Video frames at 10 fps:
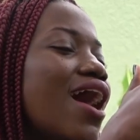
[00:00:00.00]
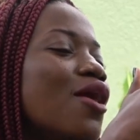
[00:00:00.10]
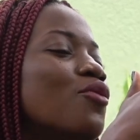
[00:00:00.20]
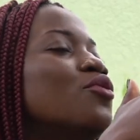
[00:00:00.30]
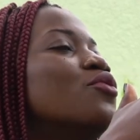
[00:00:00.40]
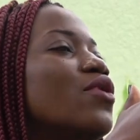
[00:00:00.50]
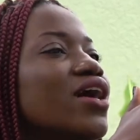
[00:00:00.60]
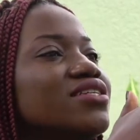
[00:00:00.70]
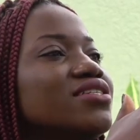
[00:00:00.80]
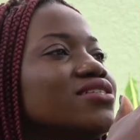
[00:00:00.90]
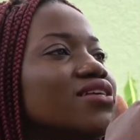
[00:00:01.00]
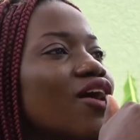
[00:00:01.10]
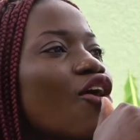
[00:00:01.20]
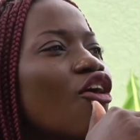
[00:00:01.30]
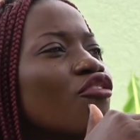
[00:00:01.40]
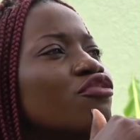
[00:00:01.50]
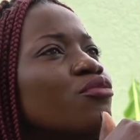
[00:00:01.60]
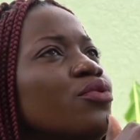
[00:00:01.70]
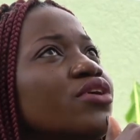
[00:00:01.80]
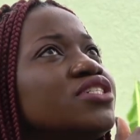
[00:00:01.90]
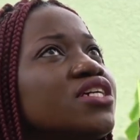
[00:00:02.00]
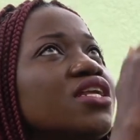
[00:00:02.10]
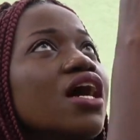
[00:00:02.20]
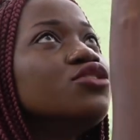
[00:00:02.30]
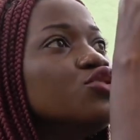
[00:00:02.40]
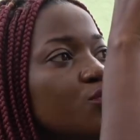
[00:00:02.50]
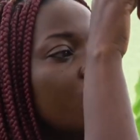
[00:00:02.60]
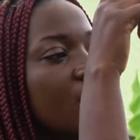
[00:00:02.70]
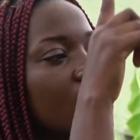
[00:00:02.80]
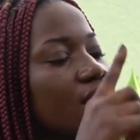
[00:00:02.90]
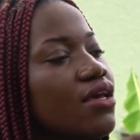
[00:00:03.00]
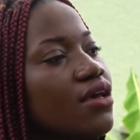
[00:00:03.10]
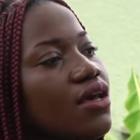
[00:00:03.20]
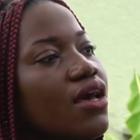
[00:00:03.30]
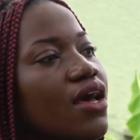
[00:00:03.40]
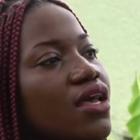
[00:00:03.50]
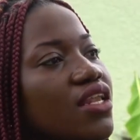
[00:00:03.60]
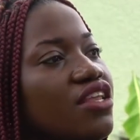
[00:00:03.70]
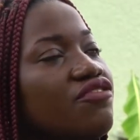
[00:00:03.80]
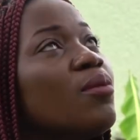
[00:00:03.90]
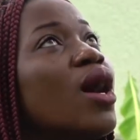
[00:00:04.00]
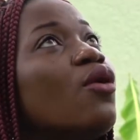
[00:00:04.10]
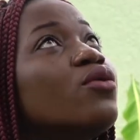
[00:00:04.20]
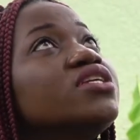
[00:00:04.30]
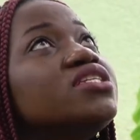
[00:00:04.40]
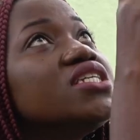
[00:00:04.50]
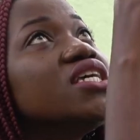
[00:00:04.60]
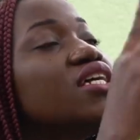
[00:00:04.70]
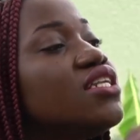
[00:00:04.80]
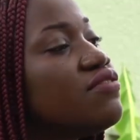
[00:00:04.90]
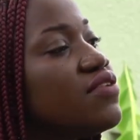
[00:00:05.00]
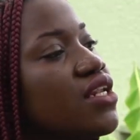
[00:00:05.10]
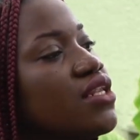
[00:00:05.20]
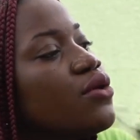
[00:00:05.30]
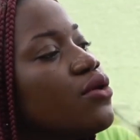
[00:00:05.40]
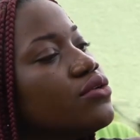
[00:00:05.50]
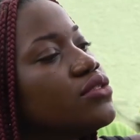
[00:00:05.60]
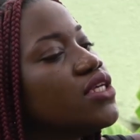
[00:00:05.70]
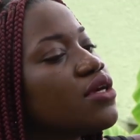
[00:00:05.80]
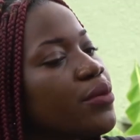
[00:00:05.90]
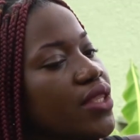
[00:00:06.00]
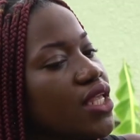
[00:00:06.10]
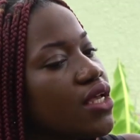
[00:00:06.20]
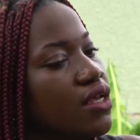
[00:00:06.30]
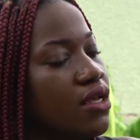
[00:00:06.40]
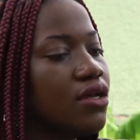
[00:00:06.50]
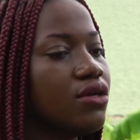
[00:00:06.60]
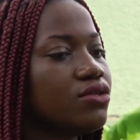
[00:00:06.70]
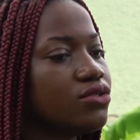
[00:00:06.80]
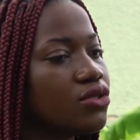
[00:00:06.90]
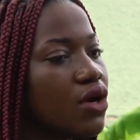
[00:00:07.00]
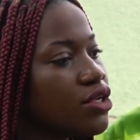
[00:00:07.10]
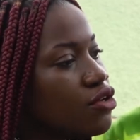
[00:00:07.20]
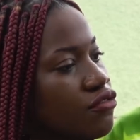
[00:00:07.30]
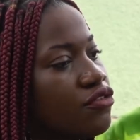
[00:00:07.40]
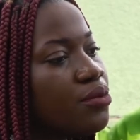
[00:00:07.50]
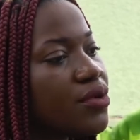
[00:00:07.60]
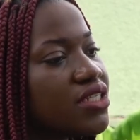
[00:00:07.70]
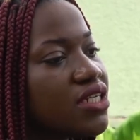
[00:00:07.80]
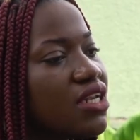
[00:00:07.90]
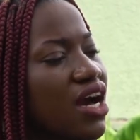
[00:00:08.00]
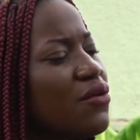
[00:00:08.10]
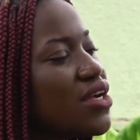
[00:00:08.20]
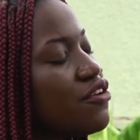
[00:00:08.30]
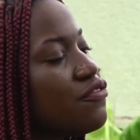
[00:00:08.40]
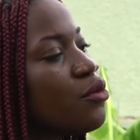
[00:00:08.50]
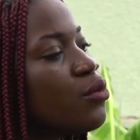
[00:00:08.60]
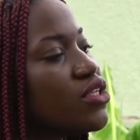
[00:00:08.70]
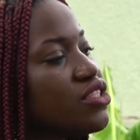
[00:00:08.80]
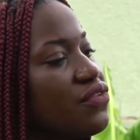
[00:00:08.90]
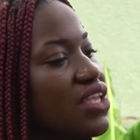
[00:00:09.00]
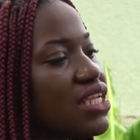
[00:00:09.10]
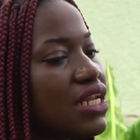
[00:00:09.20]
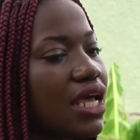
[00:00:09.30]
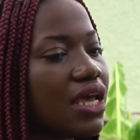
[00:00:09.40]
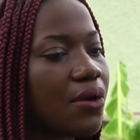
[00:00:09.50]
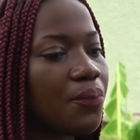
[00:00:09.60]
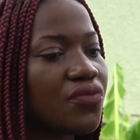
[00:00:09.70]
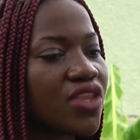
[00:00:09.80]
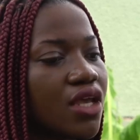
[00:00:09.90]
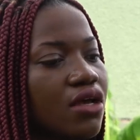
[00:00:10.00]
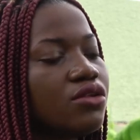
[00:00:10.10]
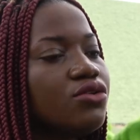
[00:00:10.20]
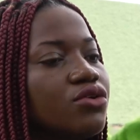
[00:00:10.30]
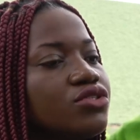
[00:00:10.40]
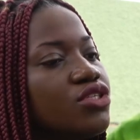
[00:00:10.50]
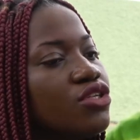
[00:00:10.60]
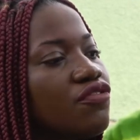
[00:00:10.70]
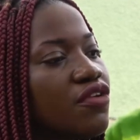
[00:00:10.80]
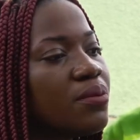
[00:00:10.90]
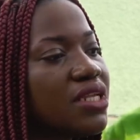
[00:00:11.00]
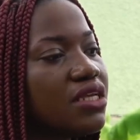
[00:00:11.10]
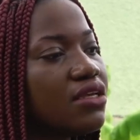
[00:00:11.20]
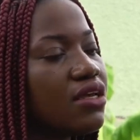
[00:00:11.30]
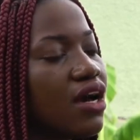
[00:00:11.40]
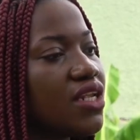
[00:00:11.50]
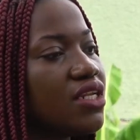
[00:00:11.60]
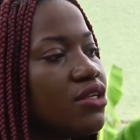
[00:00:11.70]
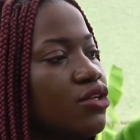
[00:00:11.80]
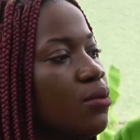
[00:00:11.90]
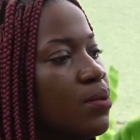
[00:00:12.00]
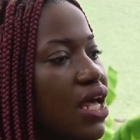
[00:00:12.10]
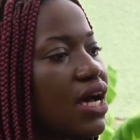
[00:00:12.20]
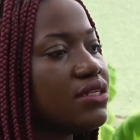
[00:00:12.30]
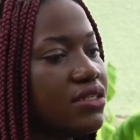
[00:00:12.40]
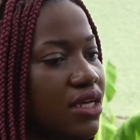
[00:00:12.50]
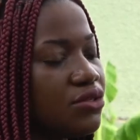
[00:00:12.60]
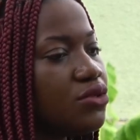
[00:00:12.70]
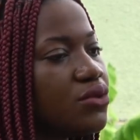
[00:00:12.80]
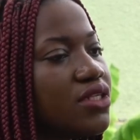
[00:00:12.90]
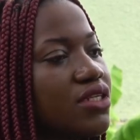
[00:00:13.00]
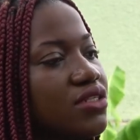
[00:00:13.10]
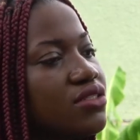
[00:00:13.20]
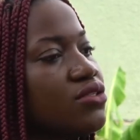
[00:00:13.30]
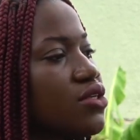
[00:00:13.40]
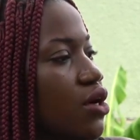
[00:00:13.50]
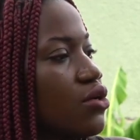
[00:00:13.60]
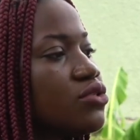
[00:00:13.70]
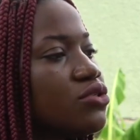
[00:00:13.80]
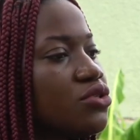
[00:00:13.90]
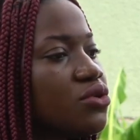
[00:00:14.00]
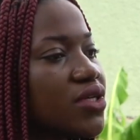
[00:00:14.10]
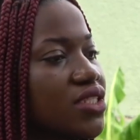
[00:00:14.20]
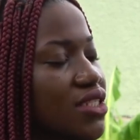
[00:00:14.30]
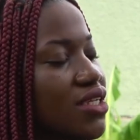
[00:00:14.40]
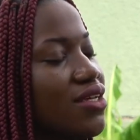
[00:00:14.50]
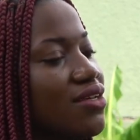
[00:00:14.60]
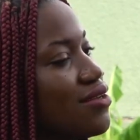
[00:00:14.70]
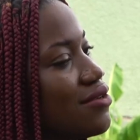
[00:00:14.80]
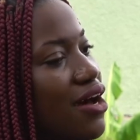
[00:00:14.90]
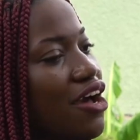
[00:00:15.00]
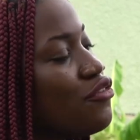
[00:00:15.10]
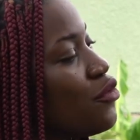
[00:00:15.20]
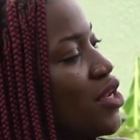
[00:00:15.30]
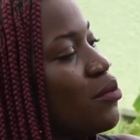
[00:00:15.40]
I won't rush or feel pressure that I should be here. And if my own is here, definitely God will take me there. So I don't feel pressured. I rather feel motivated. Like those in your family have done that. Your blood, they are doing this. You can also do it. I feel